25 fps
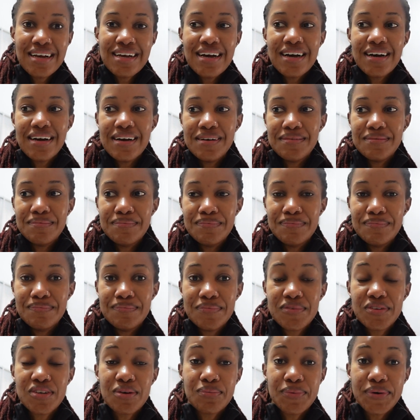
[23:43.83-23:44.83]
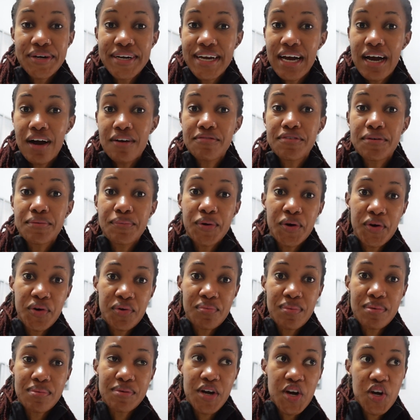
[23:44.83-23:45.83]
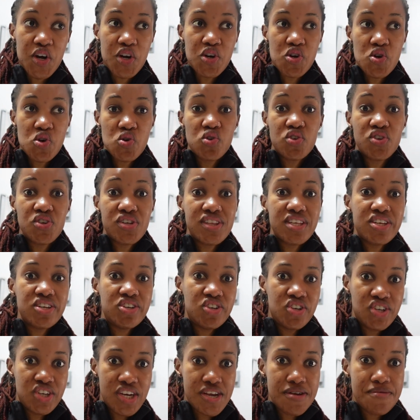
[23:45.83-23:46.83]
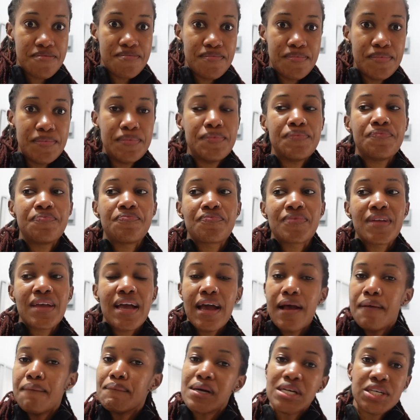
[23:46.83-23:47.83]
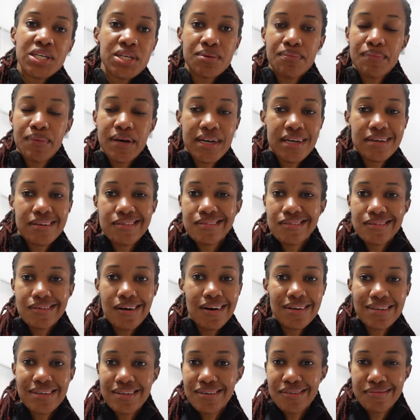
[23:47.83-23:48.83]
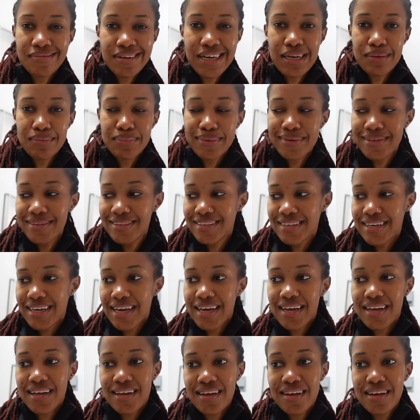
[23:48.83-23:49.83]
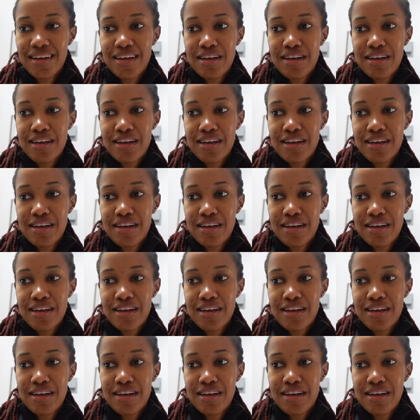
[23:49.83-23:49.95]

Um, so I'm working out from home. I'm not going to go to the gym. And my gym buddy is not available today.